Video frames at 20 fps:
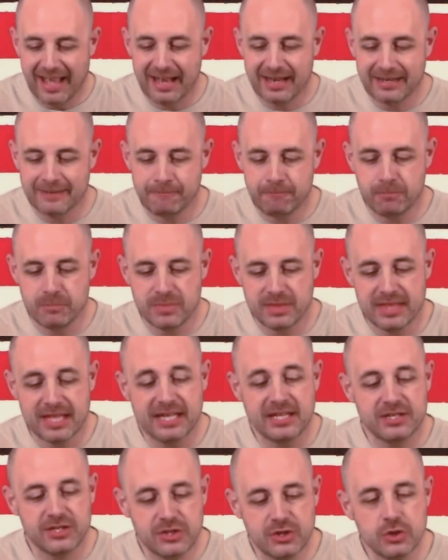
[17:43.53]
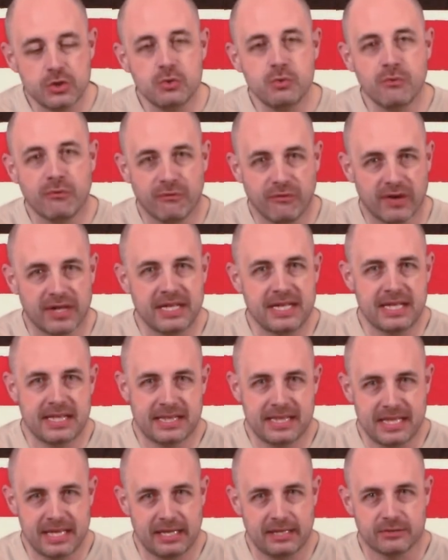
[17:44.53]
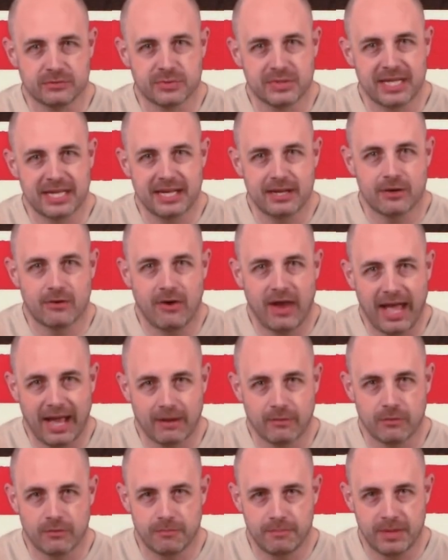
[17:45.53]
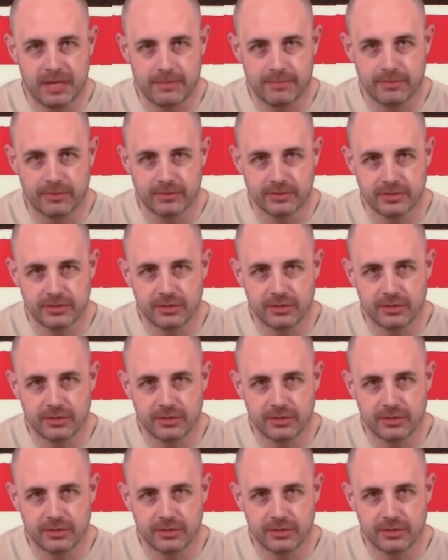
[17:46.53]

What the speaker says: And they do funny things when they interact with people.